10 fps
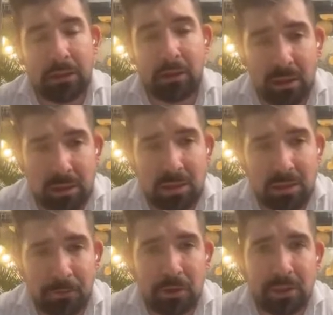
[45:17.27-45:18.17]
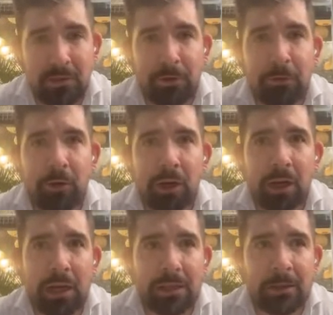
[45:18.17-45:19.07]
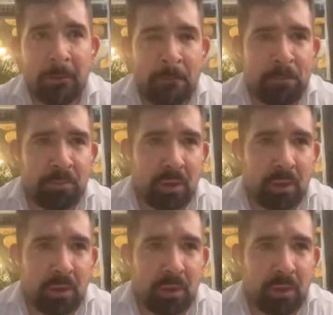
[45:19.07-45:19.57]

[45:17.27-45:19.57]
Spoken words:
But this is, of course, safer for clients,